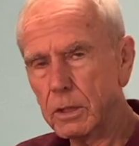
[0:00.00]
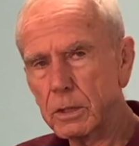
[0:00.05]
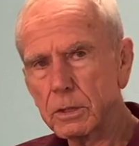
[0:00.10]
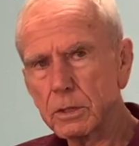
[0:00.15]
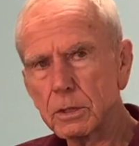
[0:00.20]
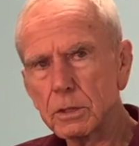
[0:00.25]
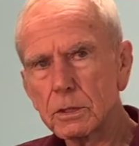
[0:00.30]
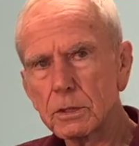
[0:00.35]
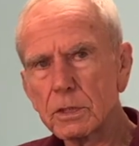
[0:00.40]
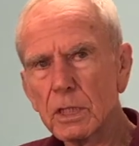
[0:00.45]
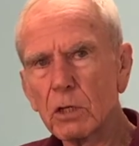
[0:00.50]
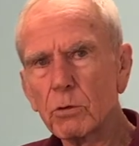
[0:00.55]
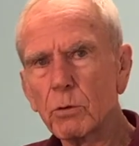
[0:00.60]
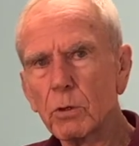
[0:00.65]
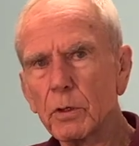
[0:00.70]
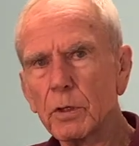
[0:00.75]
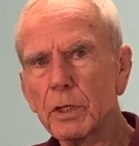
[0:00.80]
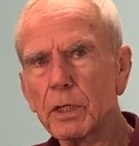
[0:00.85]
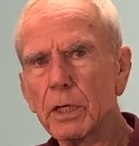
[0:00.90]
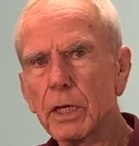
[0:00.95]

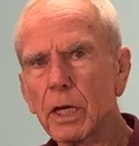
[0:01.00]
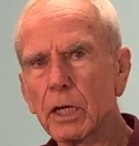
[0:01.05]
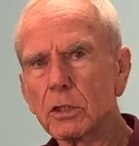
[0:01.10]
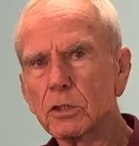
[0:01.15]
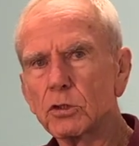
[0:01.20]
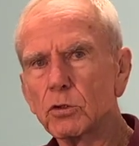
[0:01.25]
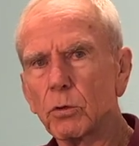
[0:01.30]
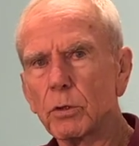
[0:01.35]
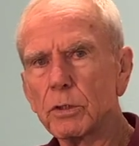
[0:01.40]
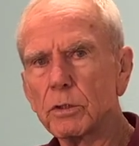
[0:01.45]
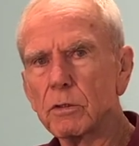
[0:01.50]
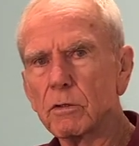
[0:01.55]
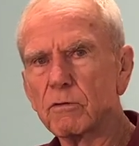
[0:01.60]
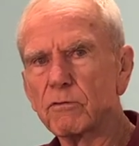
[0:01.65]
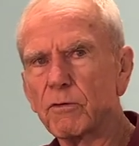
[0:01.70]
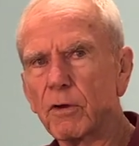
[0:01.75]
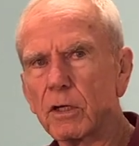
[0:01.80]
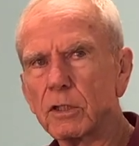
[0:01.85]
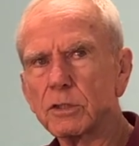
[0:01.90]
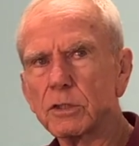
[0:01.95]
sacroiliac joint
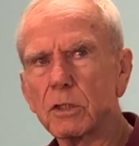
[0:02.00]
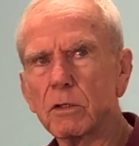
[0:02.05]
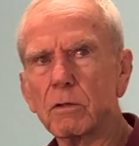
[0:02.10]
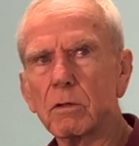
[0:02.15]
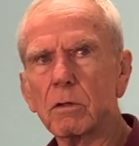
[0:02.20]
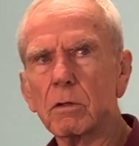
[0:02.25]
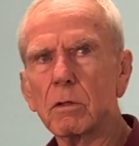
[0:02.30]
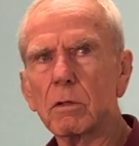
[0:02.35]
dysfunction,